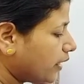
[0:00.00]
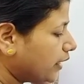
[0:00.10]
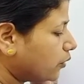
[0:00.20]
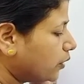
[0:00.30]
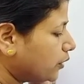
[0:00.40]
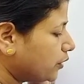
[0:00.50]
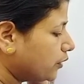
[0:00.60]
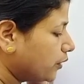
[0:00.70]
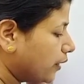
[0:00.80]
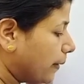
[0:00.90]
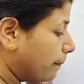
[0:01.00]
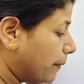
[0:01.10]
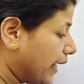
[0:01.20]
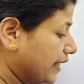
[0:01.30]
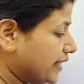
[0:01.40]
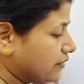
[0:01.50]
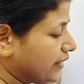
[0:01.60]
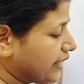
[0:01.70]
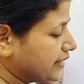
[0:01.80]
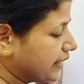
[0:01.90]
equal minus, we
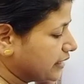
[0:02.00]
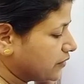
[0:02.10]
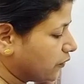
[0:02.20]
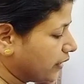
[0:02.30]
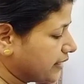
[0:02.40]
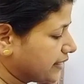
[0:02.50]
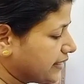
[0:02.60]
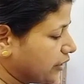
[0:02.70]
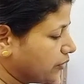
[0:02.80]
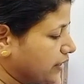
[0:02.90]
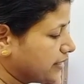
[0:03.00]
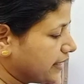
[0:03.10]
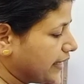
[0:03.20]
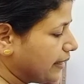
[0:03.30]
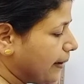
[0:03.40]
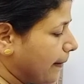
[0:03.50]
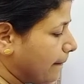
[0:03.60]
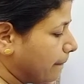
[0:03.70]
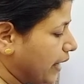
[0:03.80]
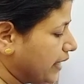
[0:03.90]
can take this 468 to this side,
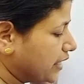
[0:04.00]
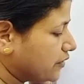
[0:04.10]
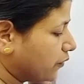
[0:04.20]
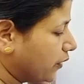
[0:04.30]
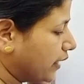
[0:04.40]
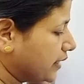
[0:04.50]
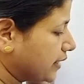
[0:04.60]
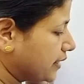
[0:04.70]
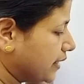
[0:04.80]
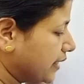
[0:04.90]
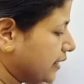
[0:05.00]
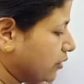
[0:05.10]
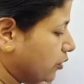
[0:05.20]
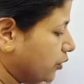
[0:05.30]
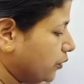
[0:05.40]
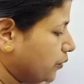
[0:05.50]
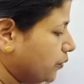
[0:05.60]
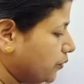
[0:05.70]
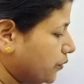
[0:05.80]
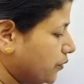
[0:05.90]
minus 468 equal to
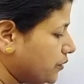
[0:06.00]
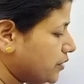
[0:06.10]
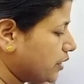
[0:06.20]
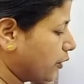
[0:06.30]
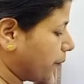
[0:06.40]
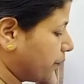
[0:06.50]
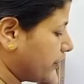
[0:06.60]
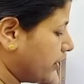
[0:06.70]
0.